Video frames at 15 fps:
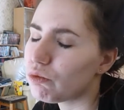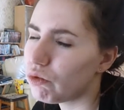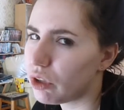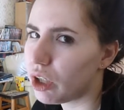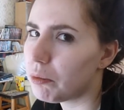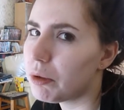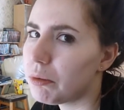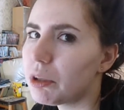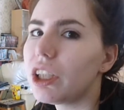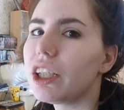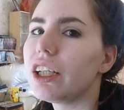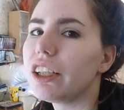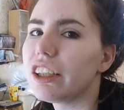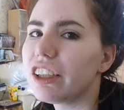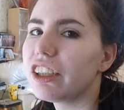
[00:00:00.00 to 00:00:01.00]

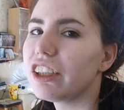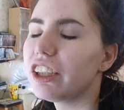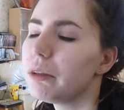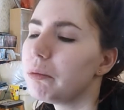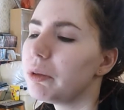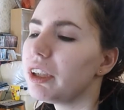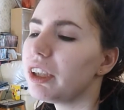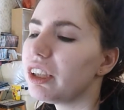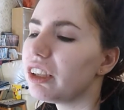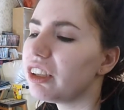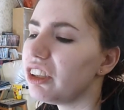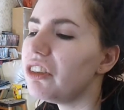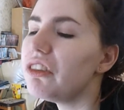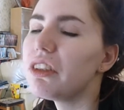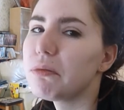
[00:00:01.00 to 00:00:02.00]
probably going to be
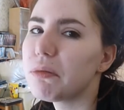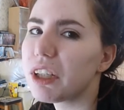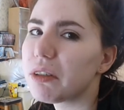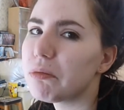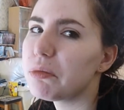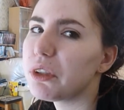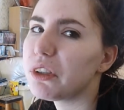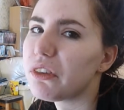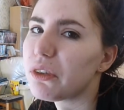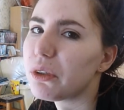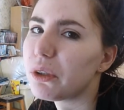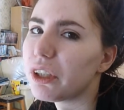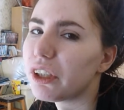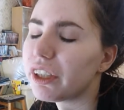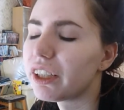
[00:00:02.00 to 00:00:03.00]
using my computer
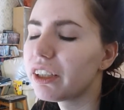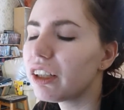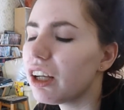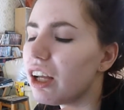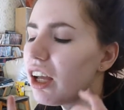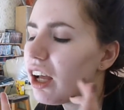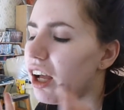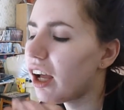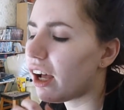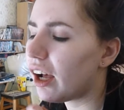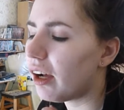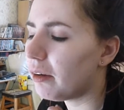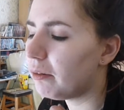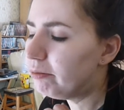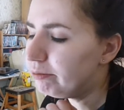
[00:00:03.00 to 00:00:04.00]
through here.
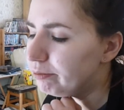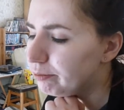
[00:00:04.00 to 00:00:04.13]
But